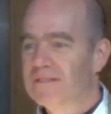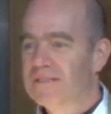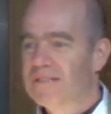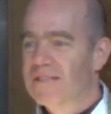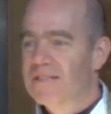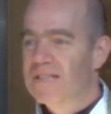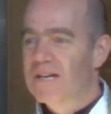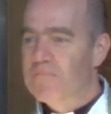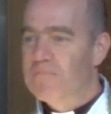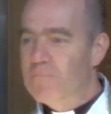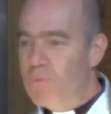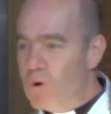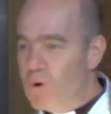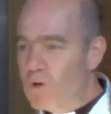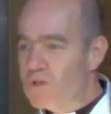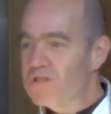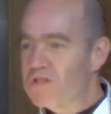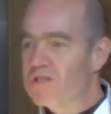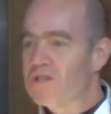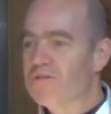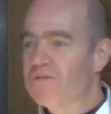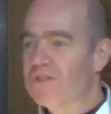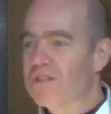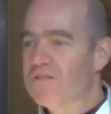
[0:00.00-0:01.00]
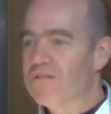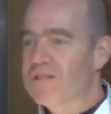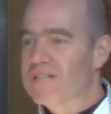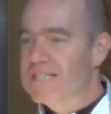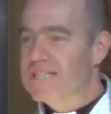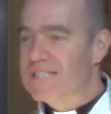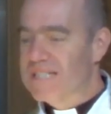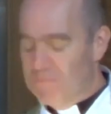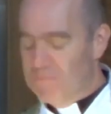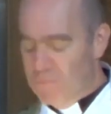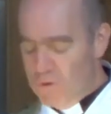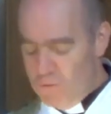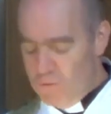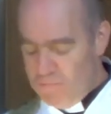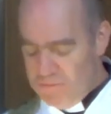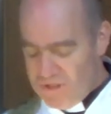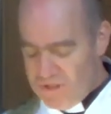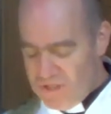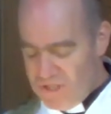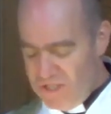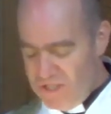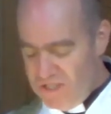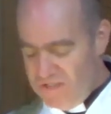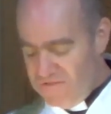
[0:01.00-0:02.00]
The more salt there is, the more
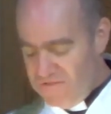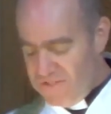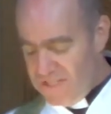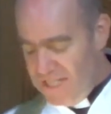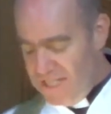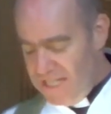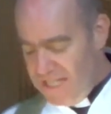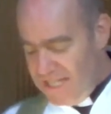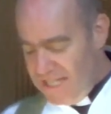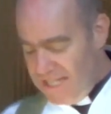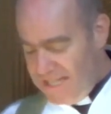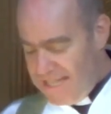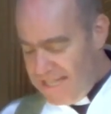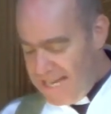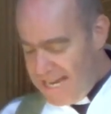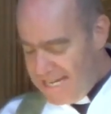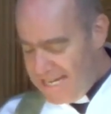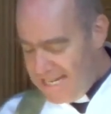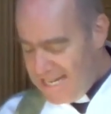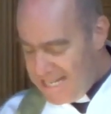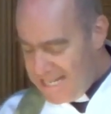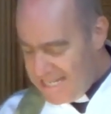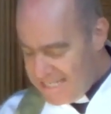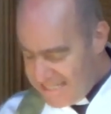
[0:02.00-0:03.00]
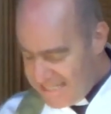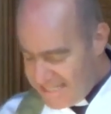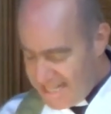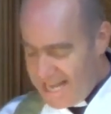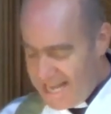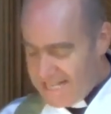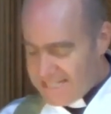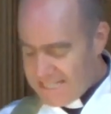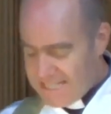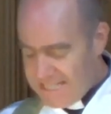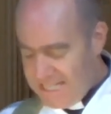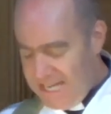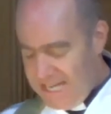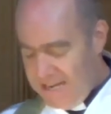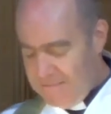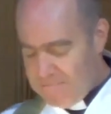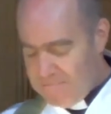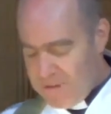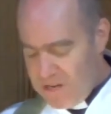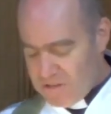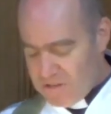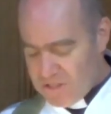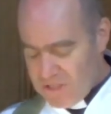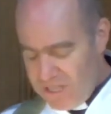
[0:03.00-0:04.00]
preserved that it is. That's the
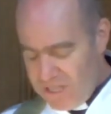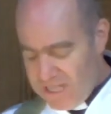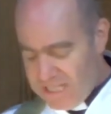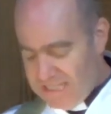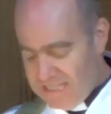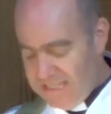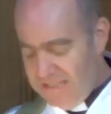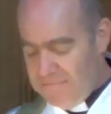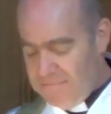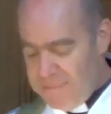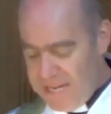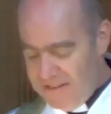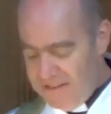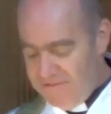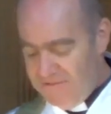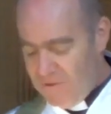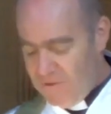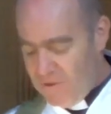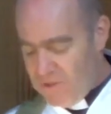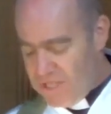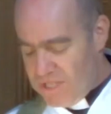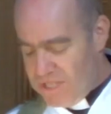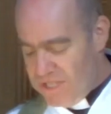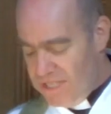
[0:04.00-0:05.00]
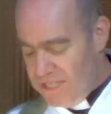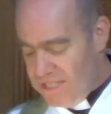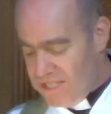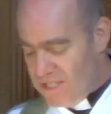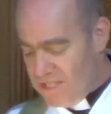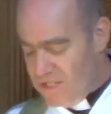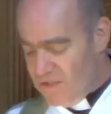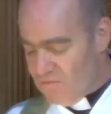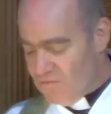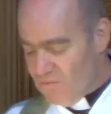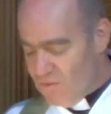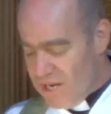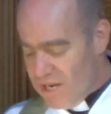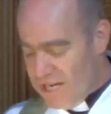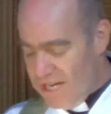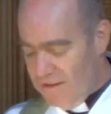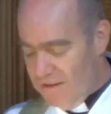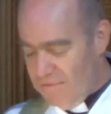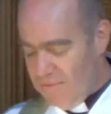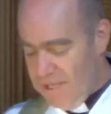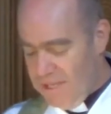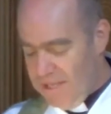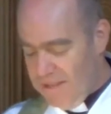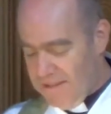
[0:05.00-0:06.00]
most likely metaphor that Jesus is
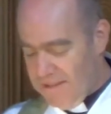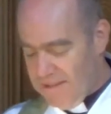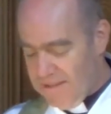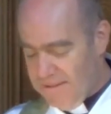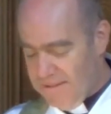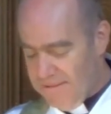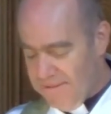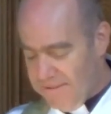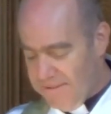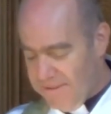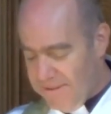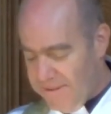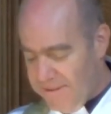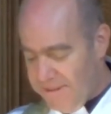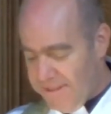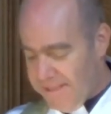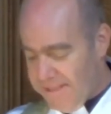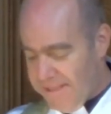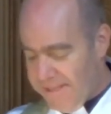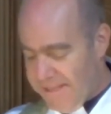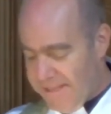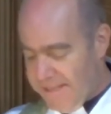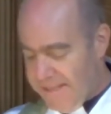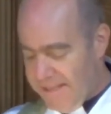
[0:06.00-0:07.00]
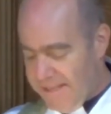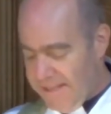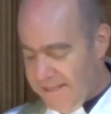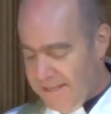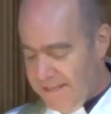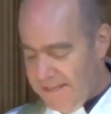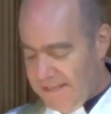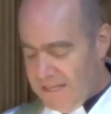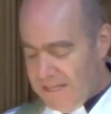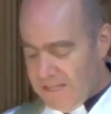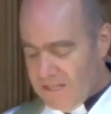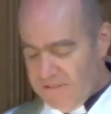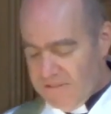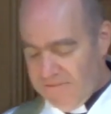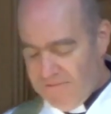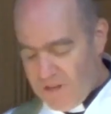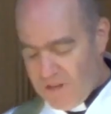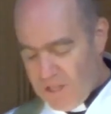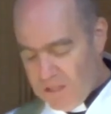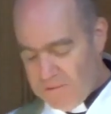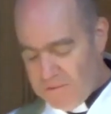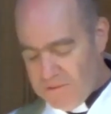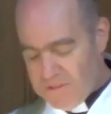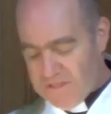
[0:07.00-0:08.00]
running with. The
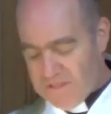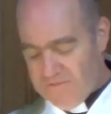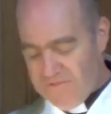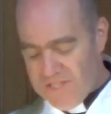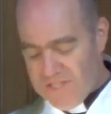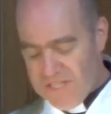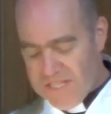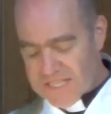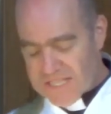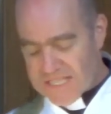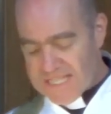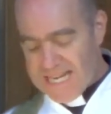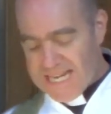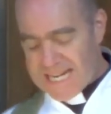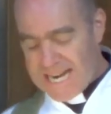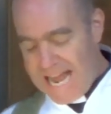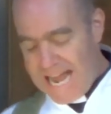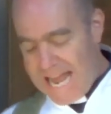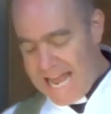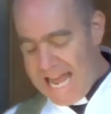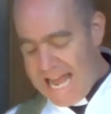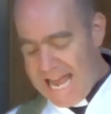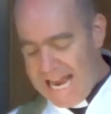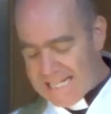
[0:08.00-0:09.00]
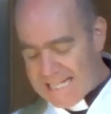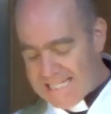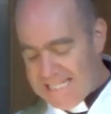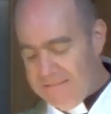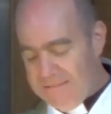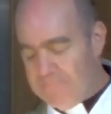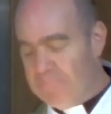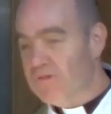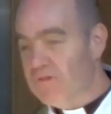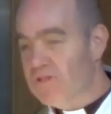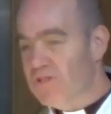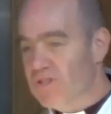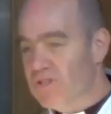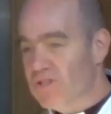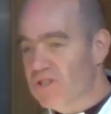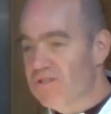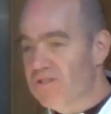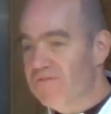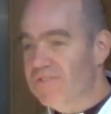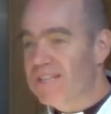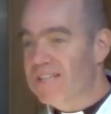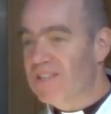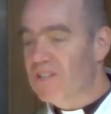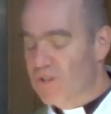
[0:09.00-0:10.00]
followers of Jesus are to act in
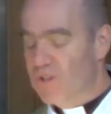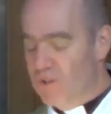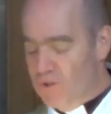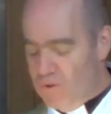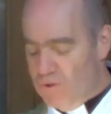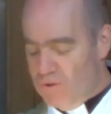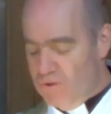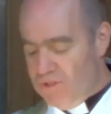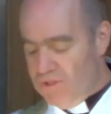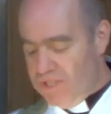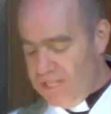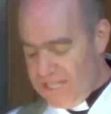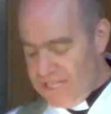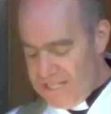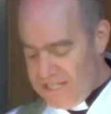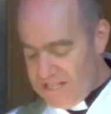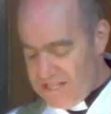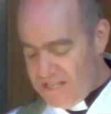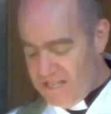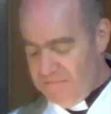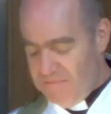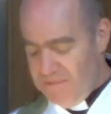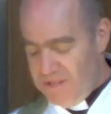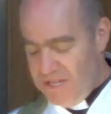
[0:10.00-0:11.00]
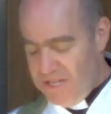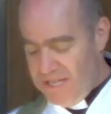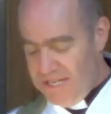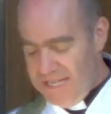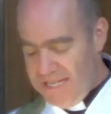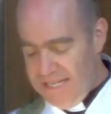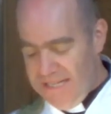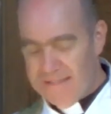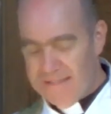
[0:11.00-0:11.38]
preserving the good in the community.